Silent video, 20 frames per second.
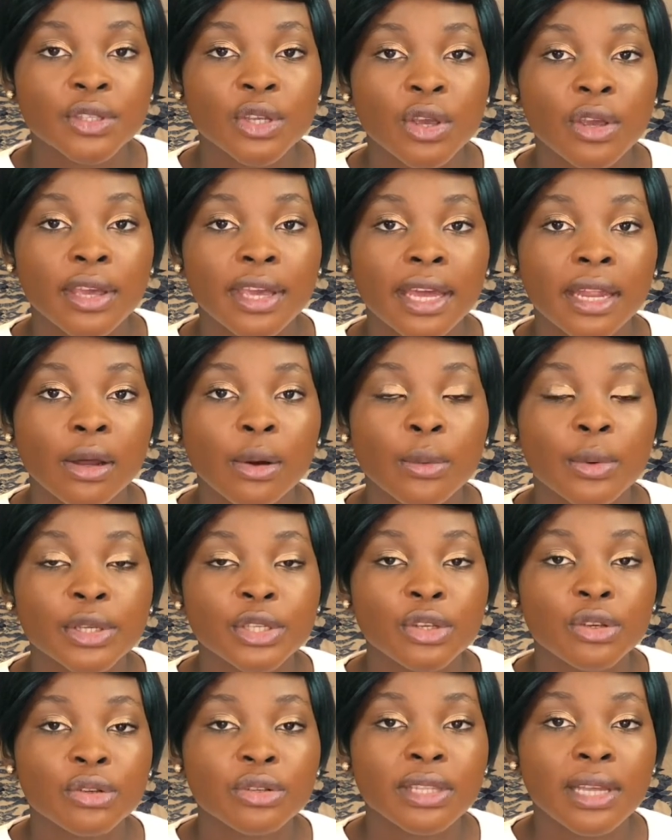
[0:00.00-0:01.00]
so you can
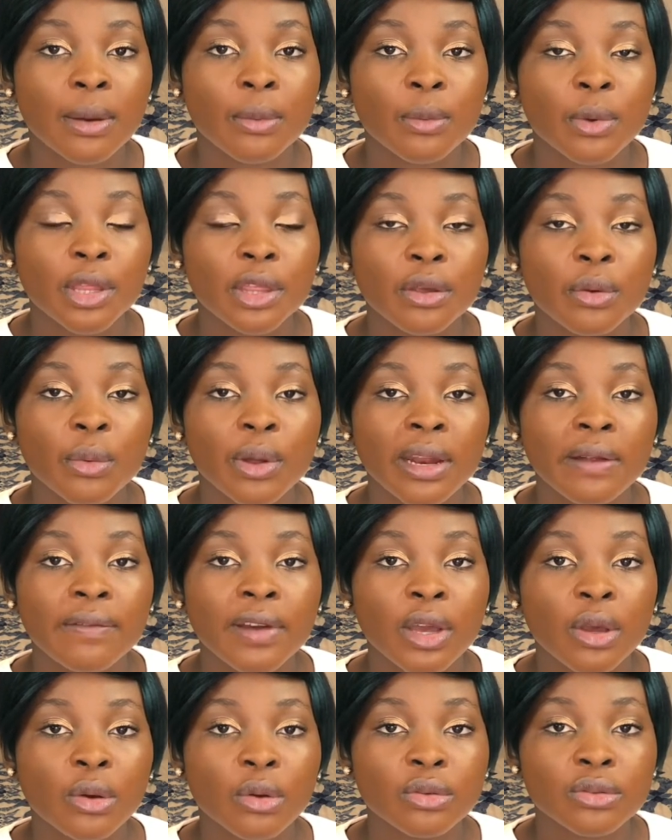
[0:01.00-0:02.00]
always use them with you
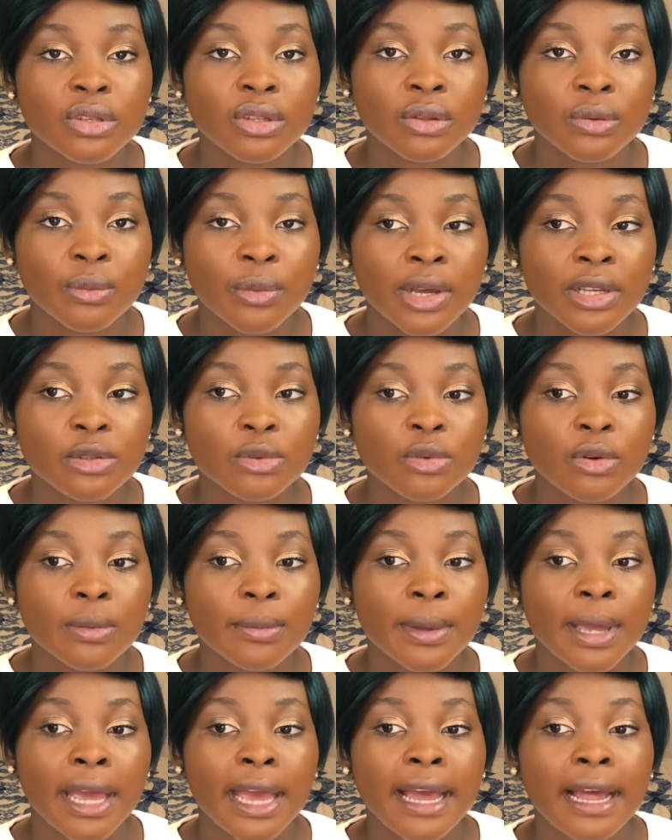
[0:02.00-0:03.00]
whenever you go to the
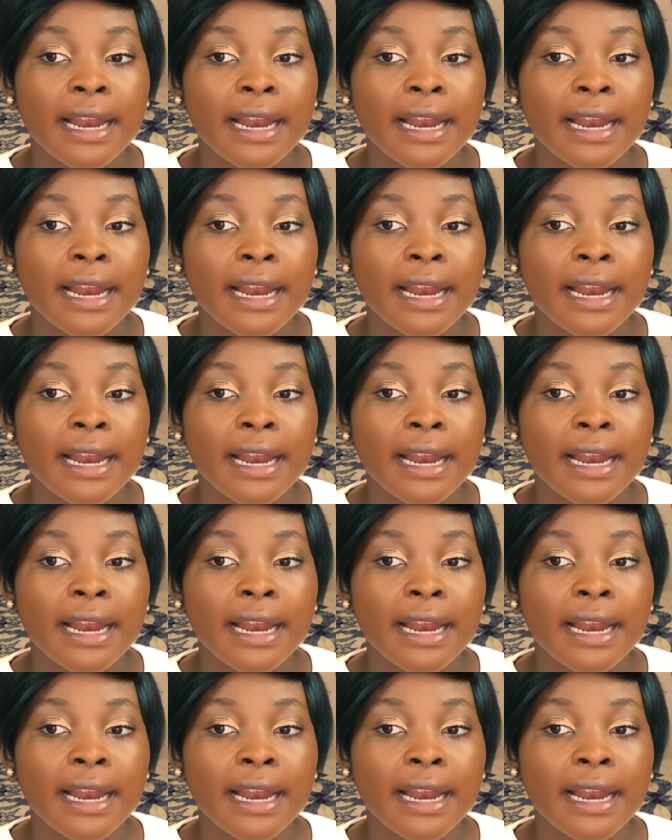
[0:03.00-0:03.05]
restroom.